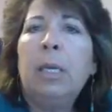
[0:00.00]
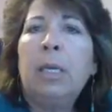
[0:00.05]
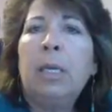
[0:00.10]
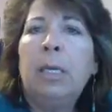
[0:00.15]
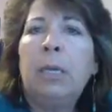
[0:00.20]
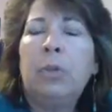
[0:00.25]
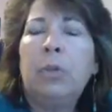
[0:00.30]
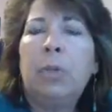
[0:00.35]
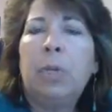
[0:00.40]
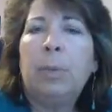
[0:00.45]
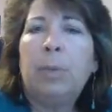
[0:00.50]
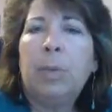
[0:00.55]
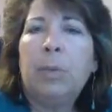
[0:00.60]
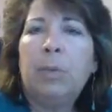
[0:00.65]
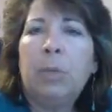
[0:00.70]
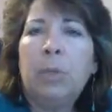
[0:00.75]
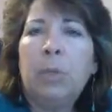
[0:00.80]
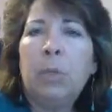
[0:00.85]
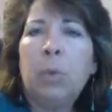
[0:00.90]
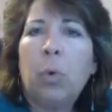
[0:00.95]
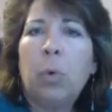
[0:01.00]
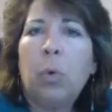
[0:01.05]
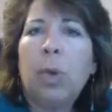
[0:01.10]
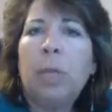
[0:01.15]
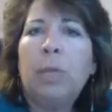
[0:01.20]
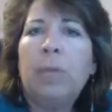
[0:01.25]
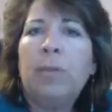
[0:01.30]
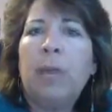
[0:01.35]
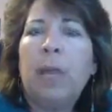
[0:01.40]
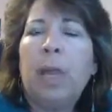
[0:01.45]
Leadership
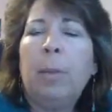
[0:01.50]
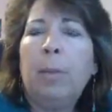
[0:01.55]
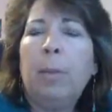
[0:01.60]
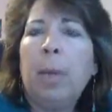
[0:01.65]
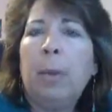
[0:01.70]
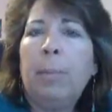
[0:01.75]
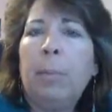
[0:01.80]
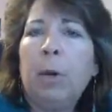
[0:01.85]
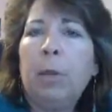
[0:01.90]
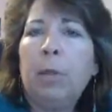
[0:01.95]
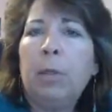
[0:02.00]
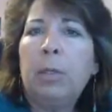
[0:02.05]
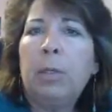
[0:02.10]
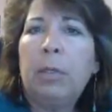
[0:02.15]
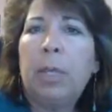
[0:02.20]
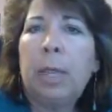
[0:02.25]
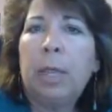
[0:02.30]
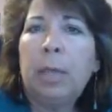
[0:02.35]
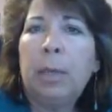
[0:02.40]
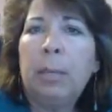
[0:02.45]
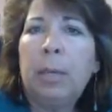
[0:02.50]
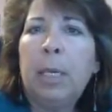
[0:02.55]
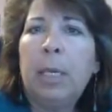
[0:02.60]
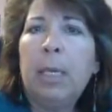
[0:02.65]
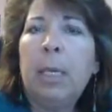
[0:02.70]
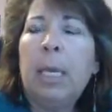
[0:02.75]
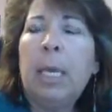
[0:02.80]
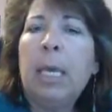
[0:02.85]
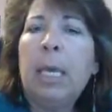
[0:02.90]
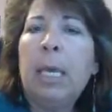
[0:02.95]
Inventory, developed by Martin
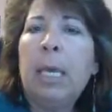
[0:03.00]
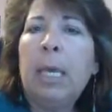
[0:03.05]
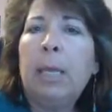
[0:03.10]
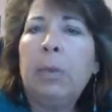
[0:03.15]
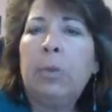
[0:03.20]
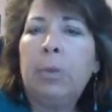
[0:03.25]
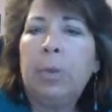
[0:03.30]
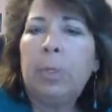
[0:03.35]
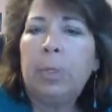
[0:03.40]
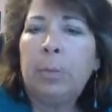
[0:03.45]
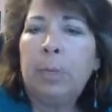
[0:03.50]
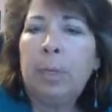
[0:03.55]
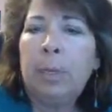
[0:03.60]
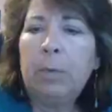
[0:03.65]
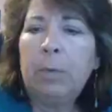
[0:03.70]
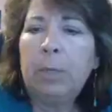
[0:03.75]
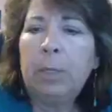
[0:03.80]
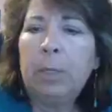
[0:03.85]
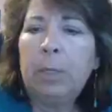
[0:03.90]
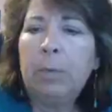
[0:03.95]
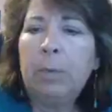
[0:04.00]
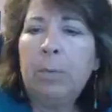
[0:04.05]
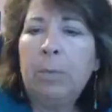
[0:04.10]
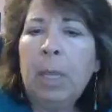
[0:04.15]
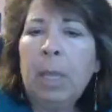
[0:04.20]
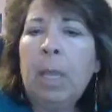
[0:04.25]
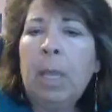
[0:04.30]
Seligman and Chris Peterson.